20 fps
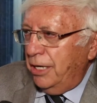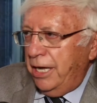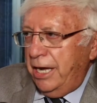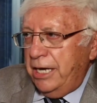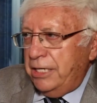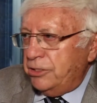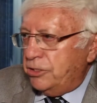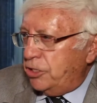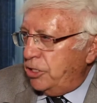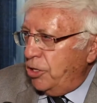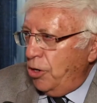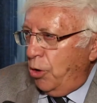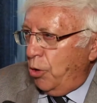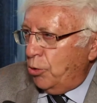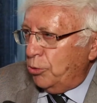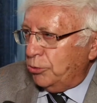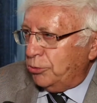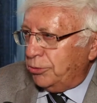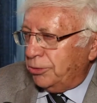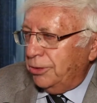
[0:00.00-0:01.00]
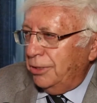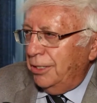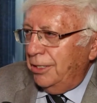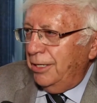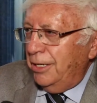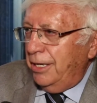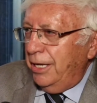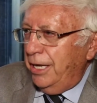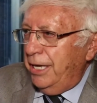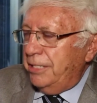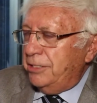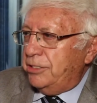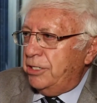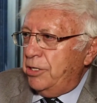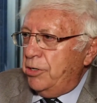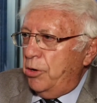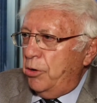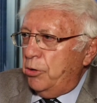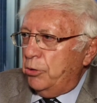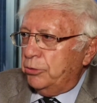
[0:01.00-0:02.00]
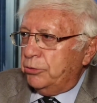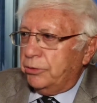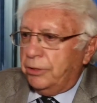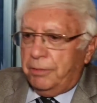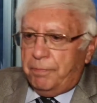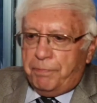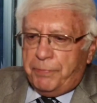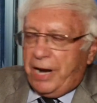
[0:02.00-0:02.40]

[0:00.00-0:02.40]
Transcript: NGOs,